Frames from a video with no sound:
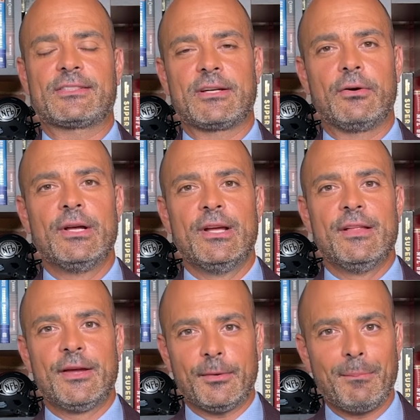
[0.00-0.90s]
So
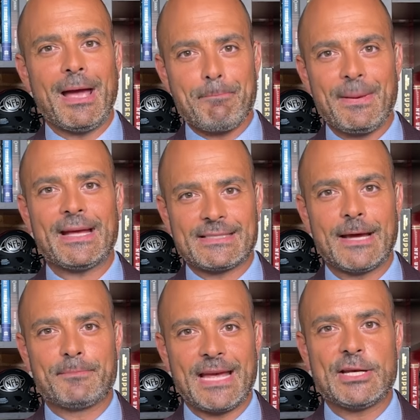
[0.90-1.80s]
there might be a
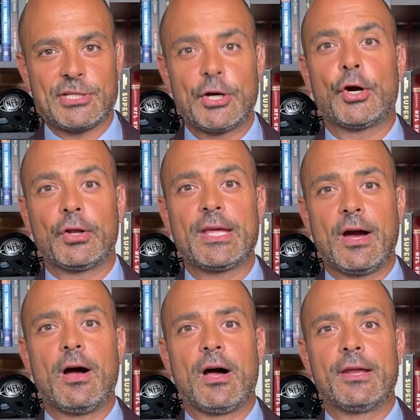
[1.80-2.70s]
temptation early
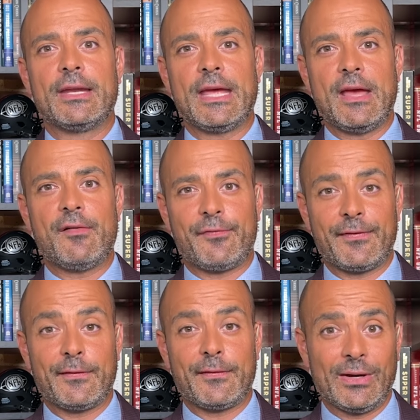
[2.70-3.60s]
on if
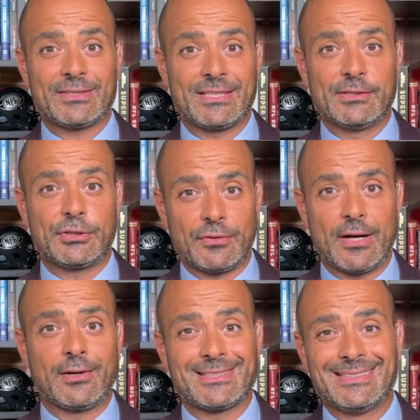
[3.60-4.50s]
Wilson
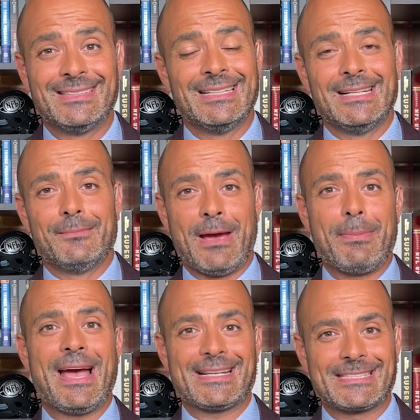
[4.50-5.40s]
struggles and
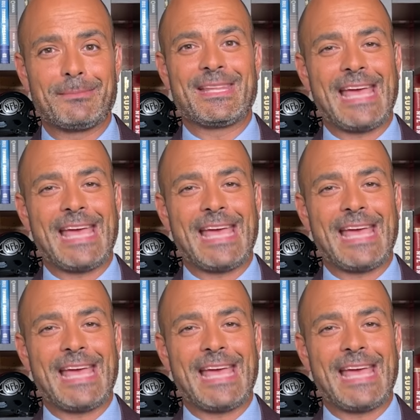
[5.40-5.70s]
maybe has some of the